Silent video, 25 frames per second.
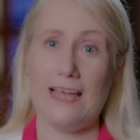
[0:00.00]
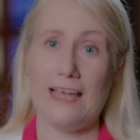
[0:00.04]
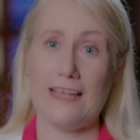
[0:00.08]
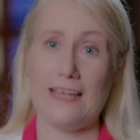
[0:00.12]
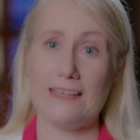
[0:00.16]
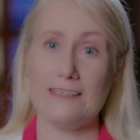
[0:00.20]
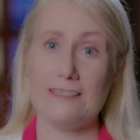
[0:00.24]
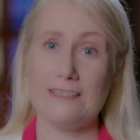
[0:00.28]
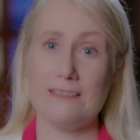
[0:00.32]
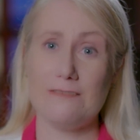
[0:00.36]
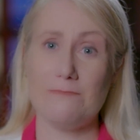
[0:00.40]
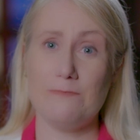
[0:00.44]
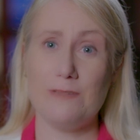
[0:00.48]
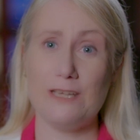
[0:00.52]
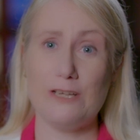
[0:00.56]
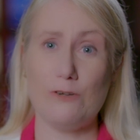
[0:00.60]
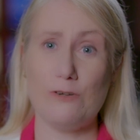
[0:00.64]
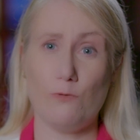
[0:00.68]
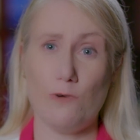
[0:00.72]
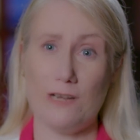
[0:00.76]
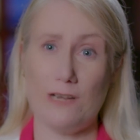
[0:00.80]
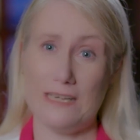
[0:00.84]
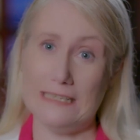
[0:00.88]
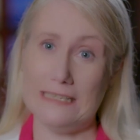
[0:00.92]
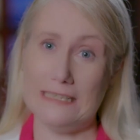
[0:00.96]
and to be
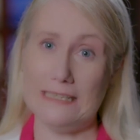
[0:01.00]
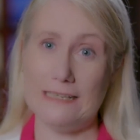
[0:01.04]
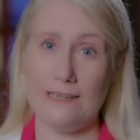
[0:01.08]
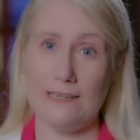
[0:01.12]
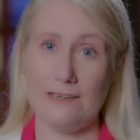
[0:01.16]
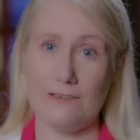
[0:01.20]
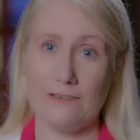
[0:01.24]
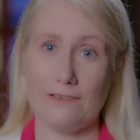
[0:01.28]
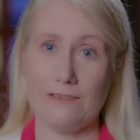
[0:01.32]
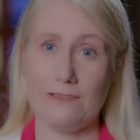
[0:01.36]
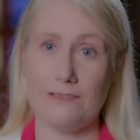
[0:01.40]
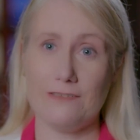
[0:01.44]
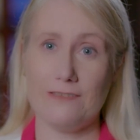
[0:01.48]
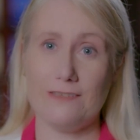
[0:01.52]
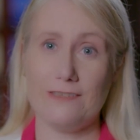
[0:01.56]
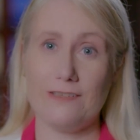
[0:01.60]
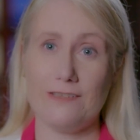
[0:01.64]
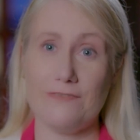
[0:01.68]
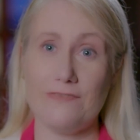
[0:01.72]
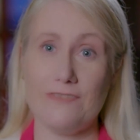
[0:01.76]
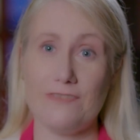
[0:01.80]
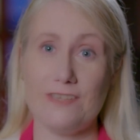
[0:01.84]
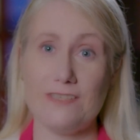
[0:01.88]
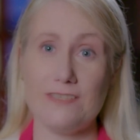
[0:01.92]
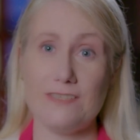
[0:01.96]
quite clear
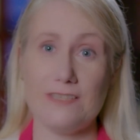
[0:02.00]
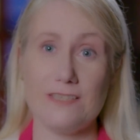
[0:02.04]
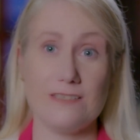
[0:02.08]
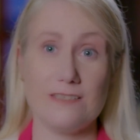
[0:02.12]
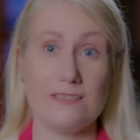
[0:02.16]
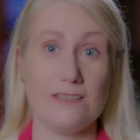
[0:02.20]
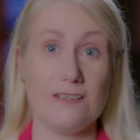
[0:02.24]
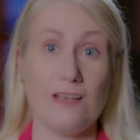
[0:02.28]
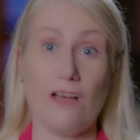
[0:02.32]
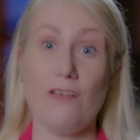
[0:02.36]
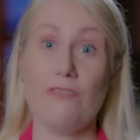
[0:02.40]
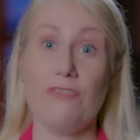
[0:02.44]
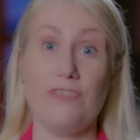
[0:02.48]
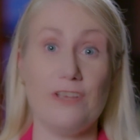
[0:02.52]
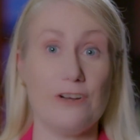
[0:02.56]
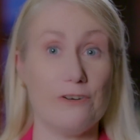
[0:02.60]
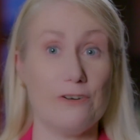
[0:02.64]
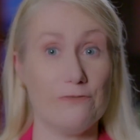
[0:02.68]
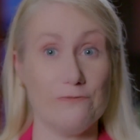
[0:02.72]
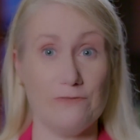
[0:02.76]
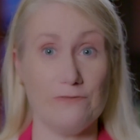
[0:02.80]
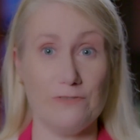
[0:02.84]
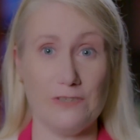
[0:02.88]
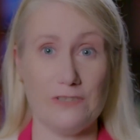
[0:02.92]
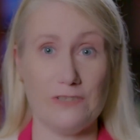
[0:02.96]
that this is not
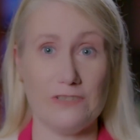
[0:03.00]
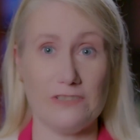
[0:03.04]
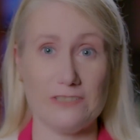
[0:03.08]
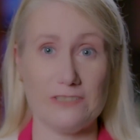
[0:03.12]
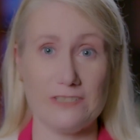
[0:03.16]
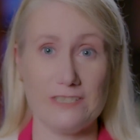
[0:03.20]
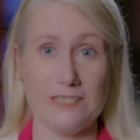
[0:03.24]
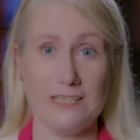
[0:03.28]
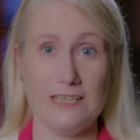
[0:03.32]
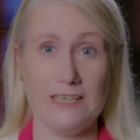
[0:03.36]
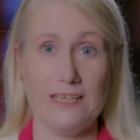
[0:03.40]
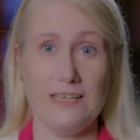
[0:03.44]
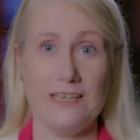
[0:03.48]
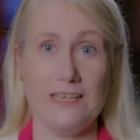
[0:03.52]
their fault.